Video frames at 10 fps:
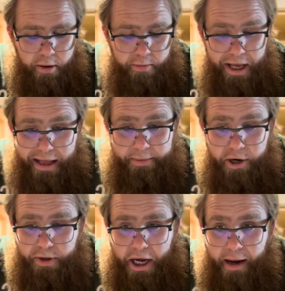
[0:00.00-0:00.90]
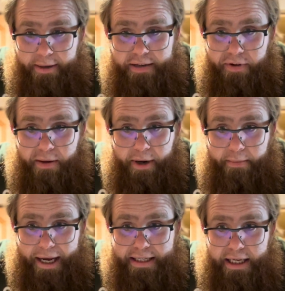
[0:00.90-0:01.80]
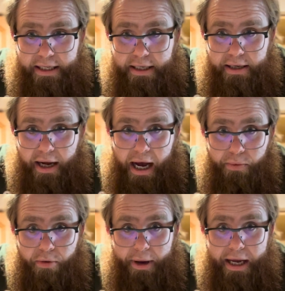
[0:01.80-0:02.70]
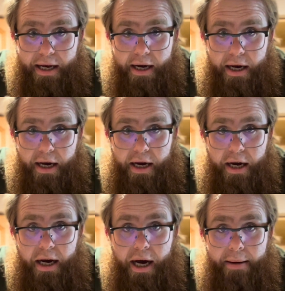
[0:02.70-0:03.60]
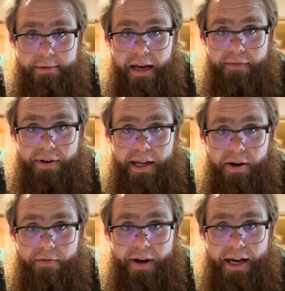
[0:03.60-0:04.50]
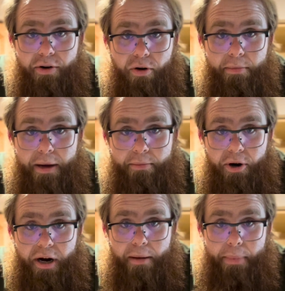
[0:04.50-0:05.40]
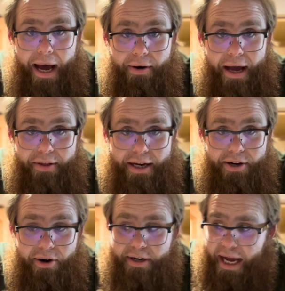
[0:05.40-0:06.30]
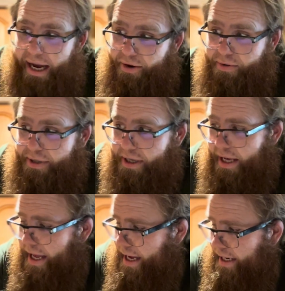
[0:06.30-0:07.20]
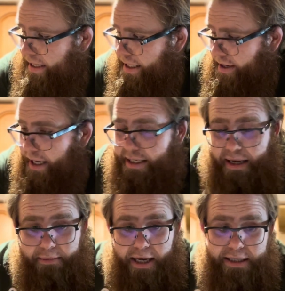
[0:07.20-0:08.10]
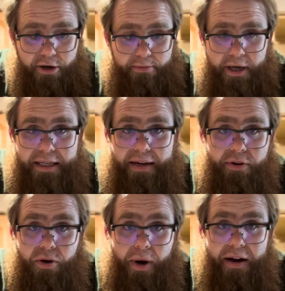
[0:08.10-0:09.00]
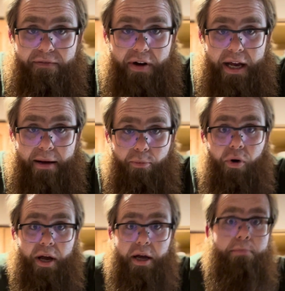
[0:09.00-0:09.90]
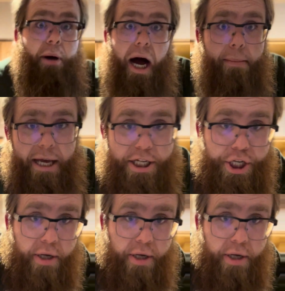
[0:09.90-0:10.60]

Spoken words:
But yeah, let me know in the comments if anybody makes these. I will make a update video if I can remember about how they turned out. And until next time, guys, I hope you guys have a great fucking morning. Goodbye, bitch.